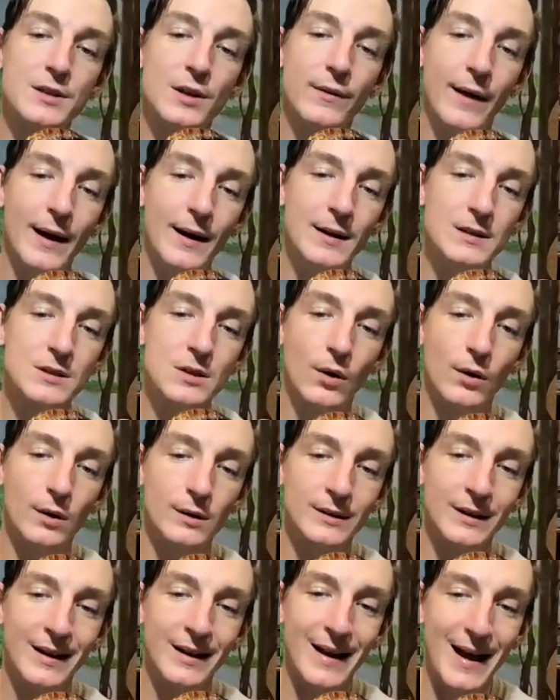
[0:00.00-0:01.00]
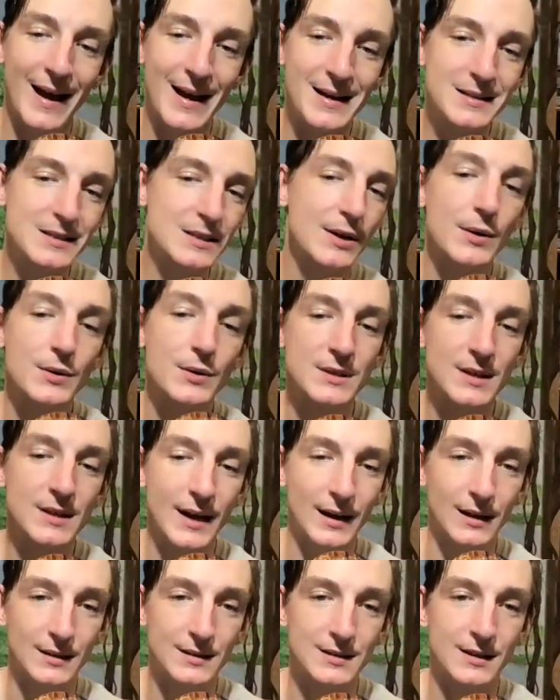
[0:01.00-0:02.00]
So that is called an
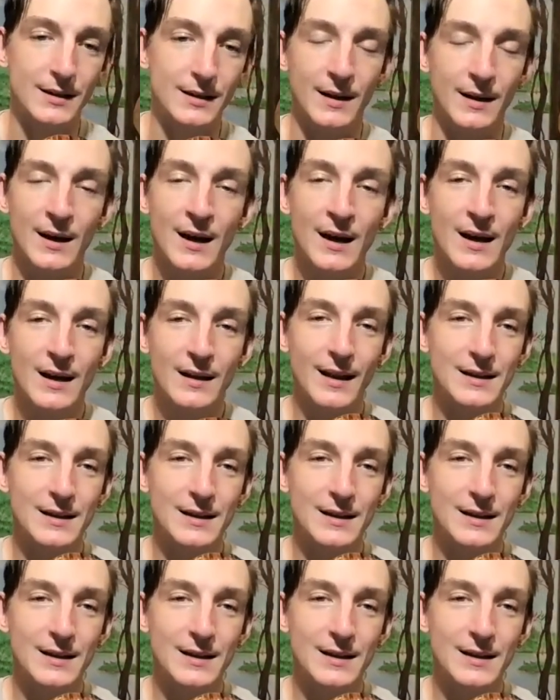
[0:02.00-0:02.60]
exoskeleton.